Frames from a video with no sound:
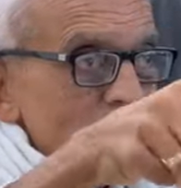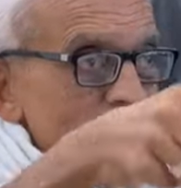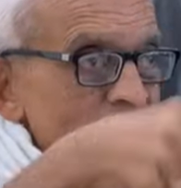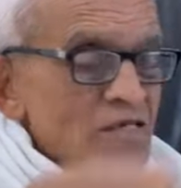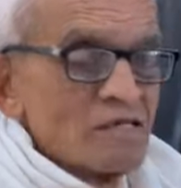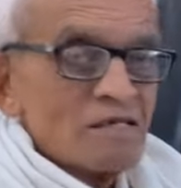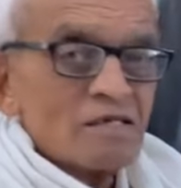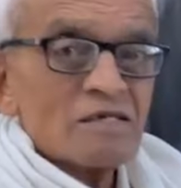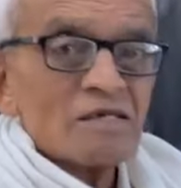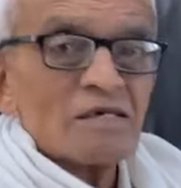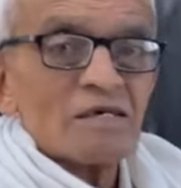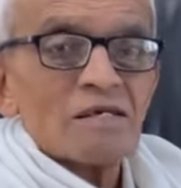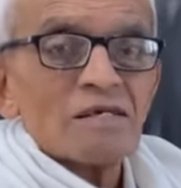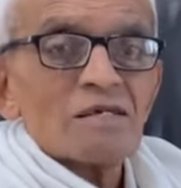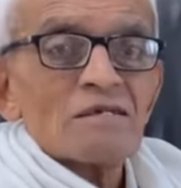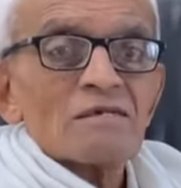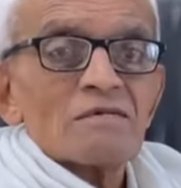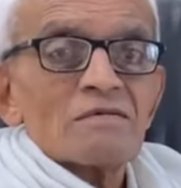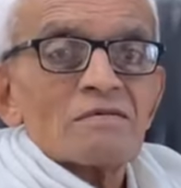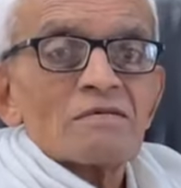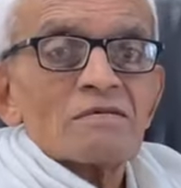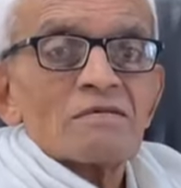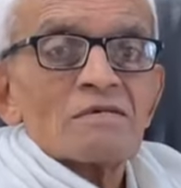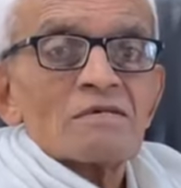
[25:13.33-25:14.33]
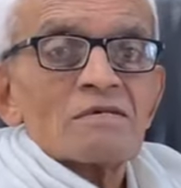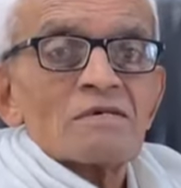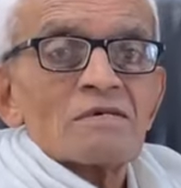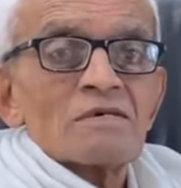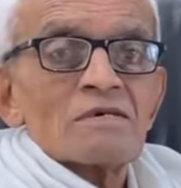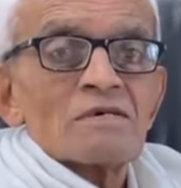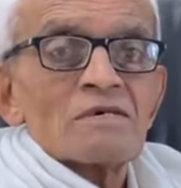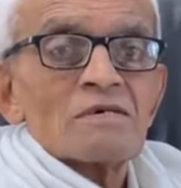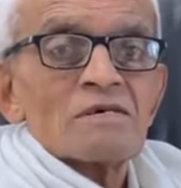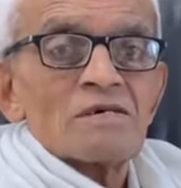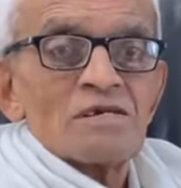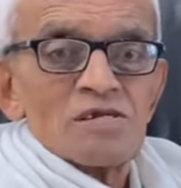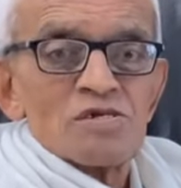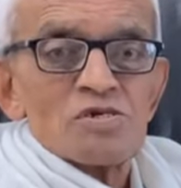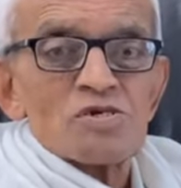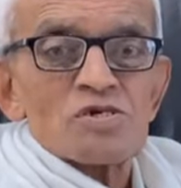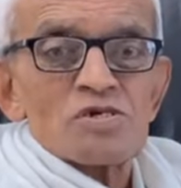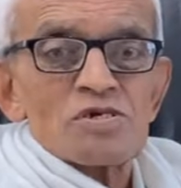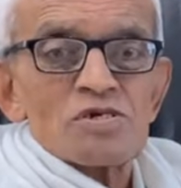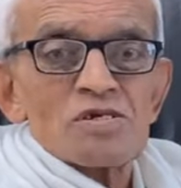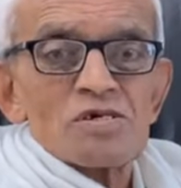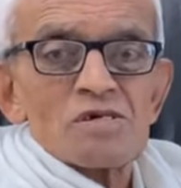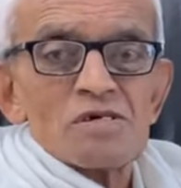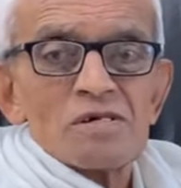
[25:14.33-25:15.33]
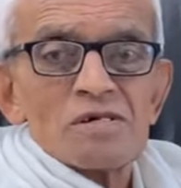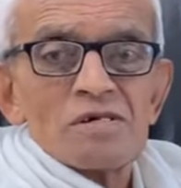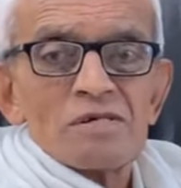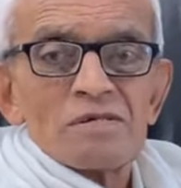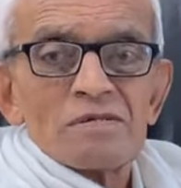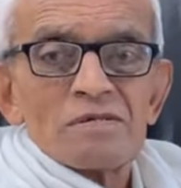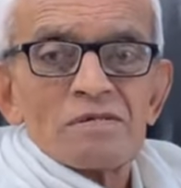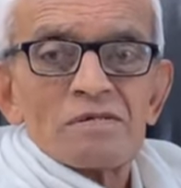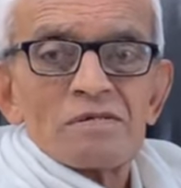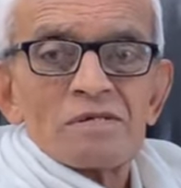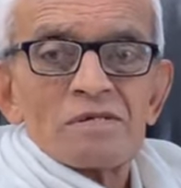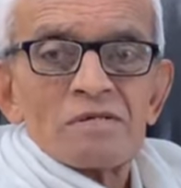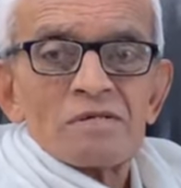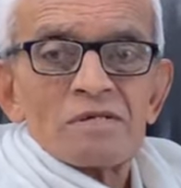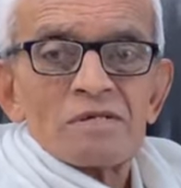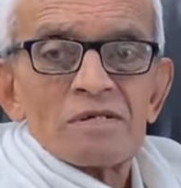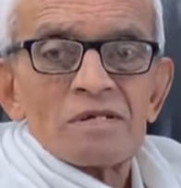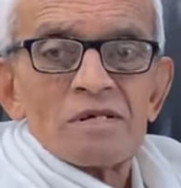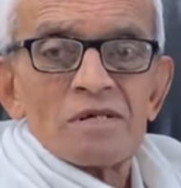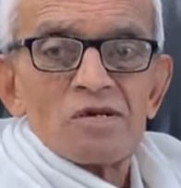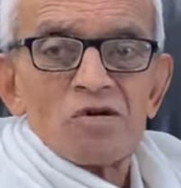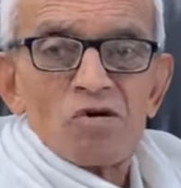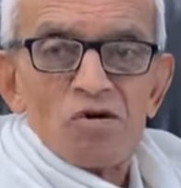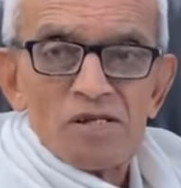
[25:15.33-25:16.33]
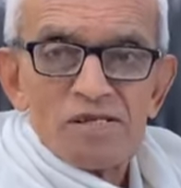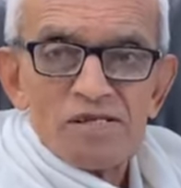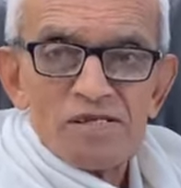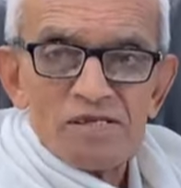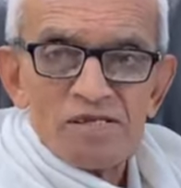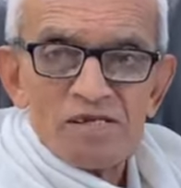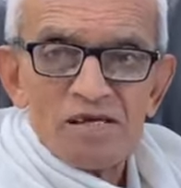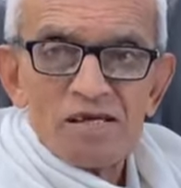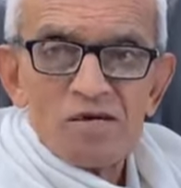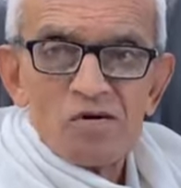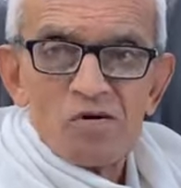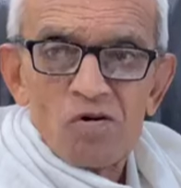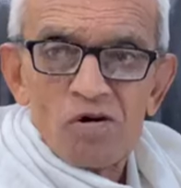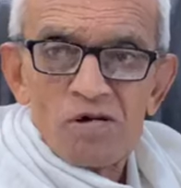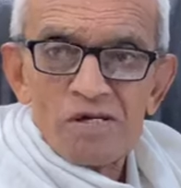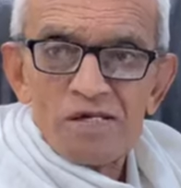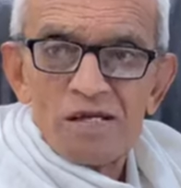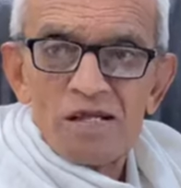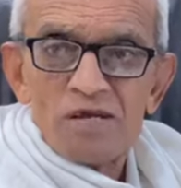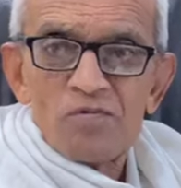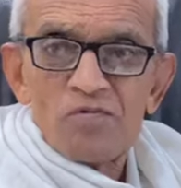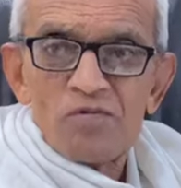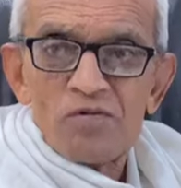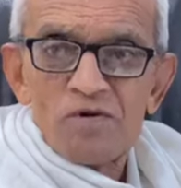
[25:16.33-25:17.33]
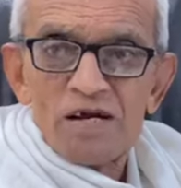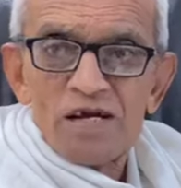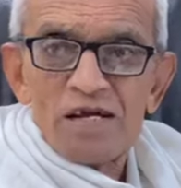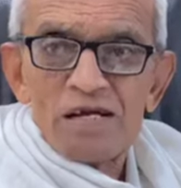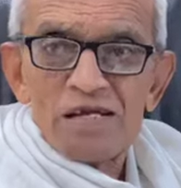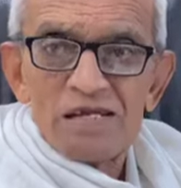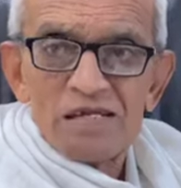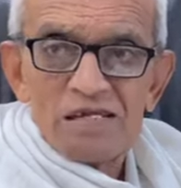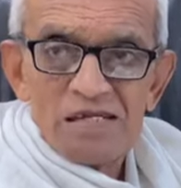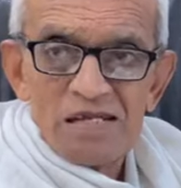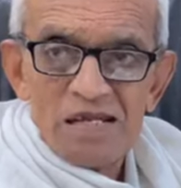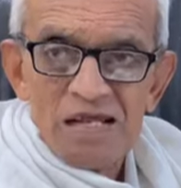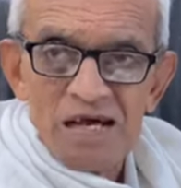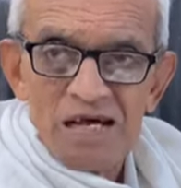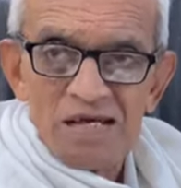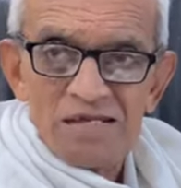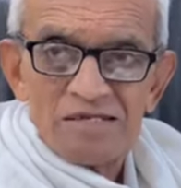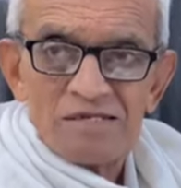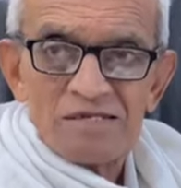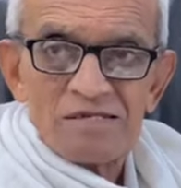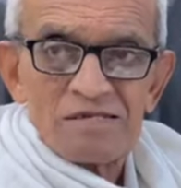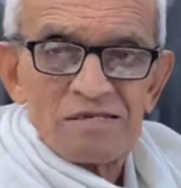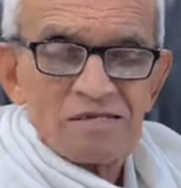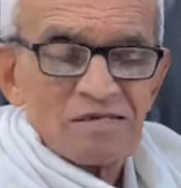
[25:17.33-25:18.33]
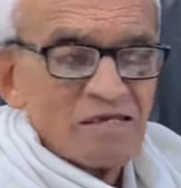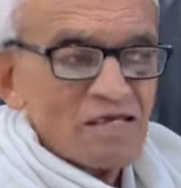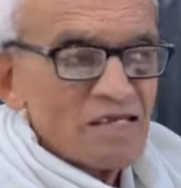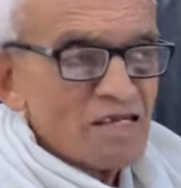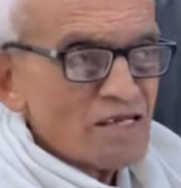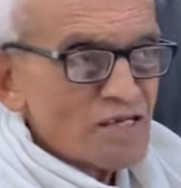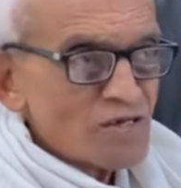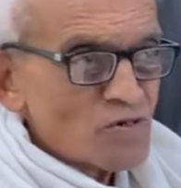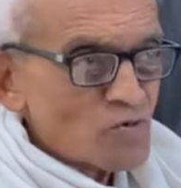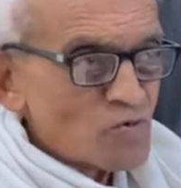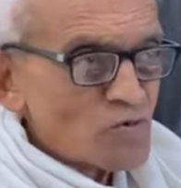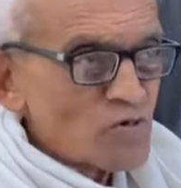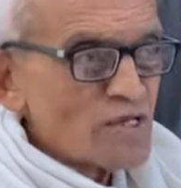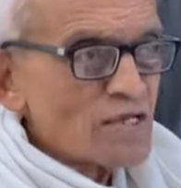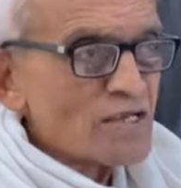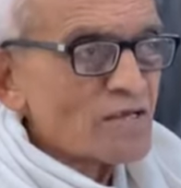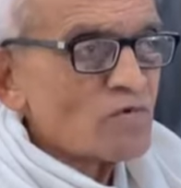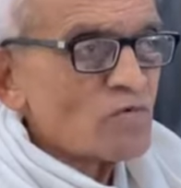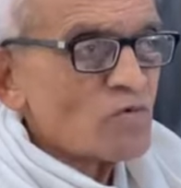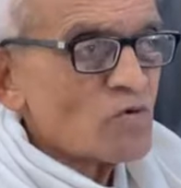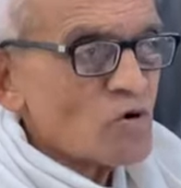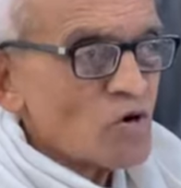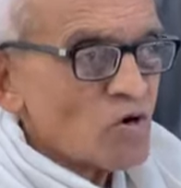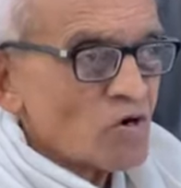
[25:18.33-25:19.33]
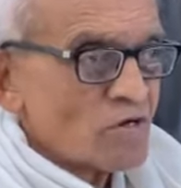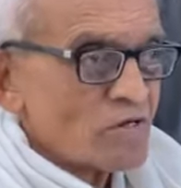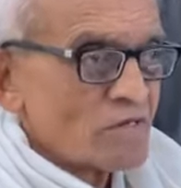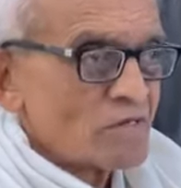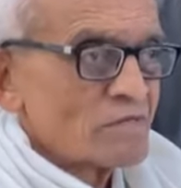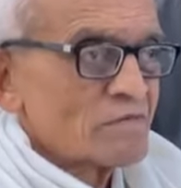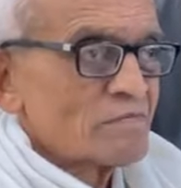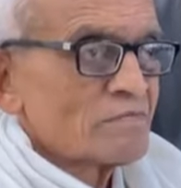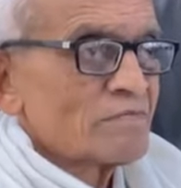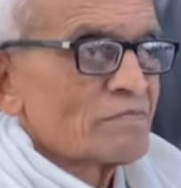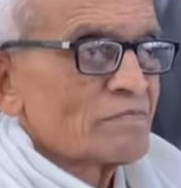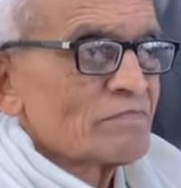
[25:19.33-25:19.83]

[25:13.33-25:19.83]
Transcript: Here, Krishna launching all different leelas, including war,